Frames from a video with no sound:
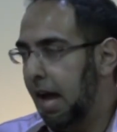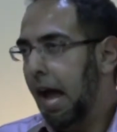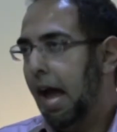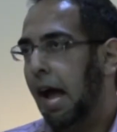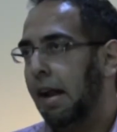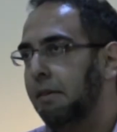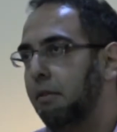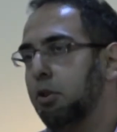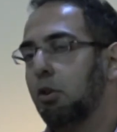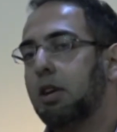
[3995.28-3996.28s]
and
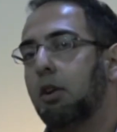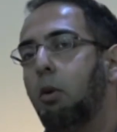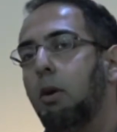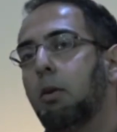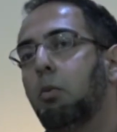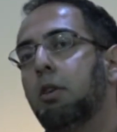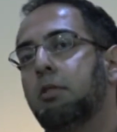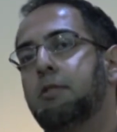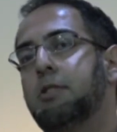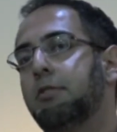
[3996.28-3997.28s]
you look at all the words
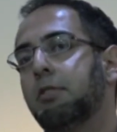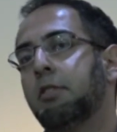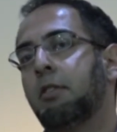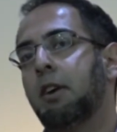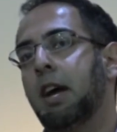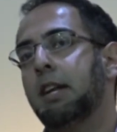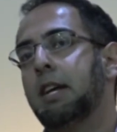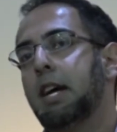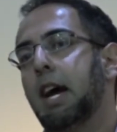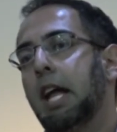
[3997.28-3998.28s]
of Jesus in red,
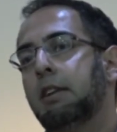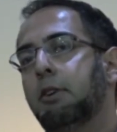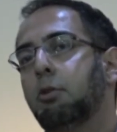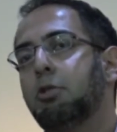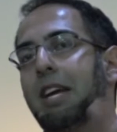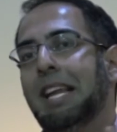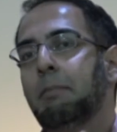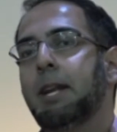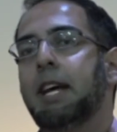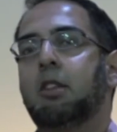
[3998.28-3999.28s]
and if you were to
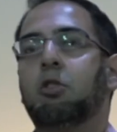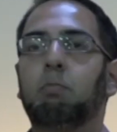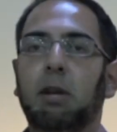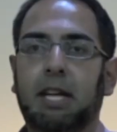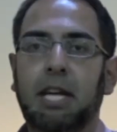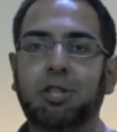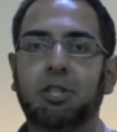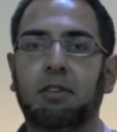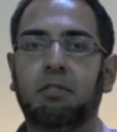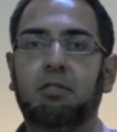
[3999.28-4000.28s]
eliminate the
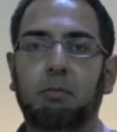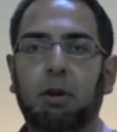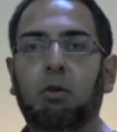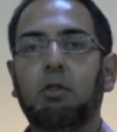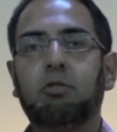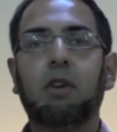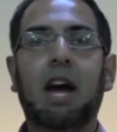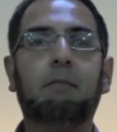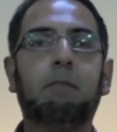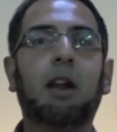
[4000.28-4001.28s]
duplications because you
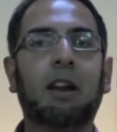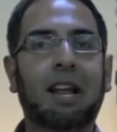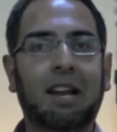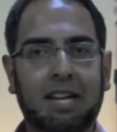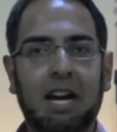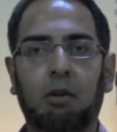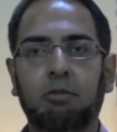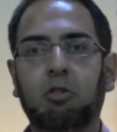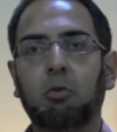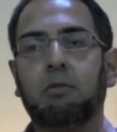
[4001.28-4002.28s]
have parallel
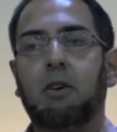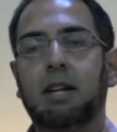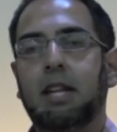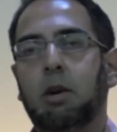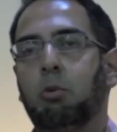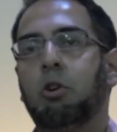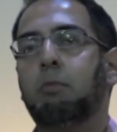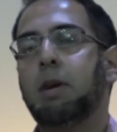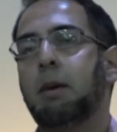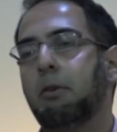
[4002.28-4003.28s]
accounts, you would find that they would
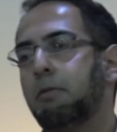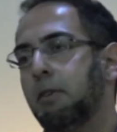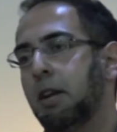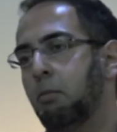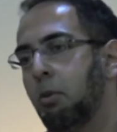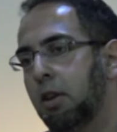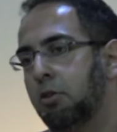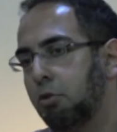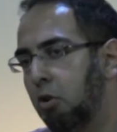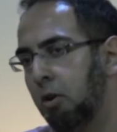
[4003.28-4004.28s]
not be able to fill in more than
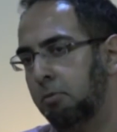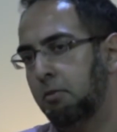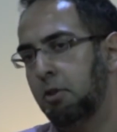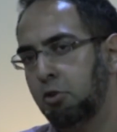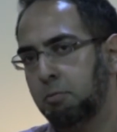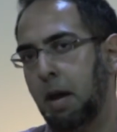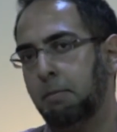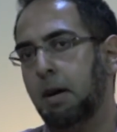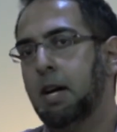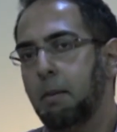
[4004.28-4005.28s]
two columns of the
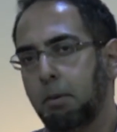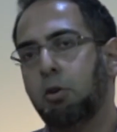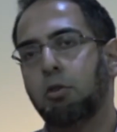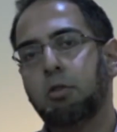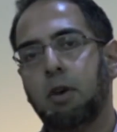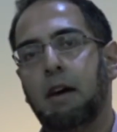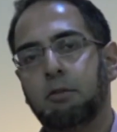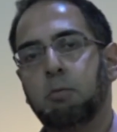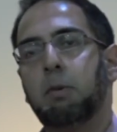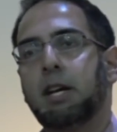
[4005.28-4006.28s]
newspaper because you
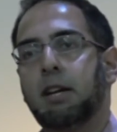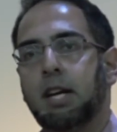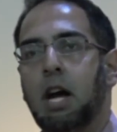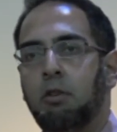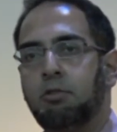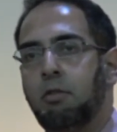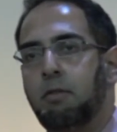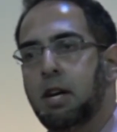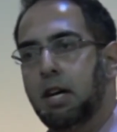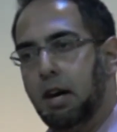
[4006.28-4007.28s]
have duplicate accounts of
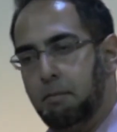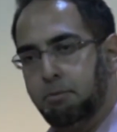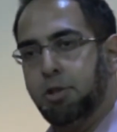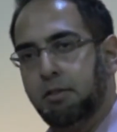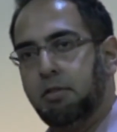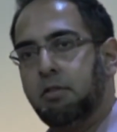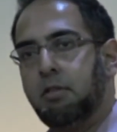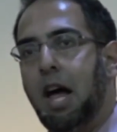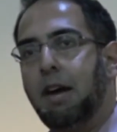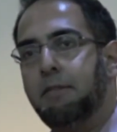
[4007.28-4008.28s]

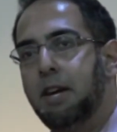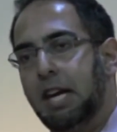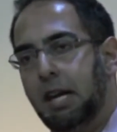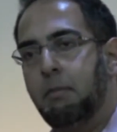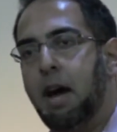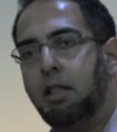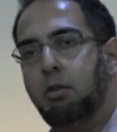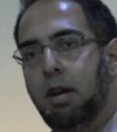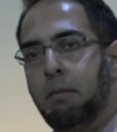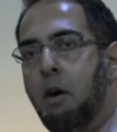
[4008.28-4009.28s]
Jesus' life in
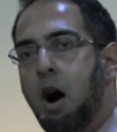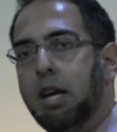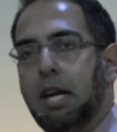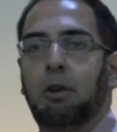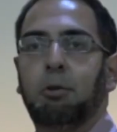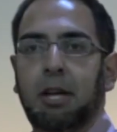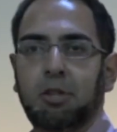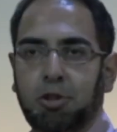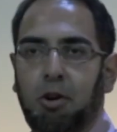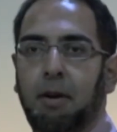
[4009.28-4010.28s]
Matthew, in Mark, in Luke,
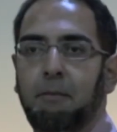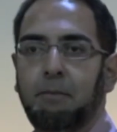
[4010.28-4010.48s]
and John.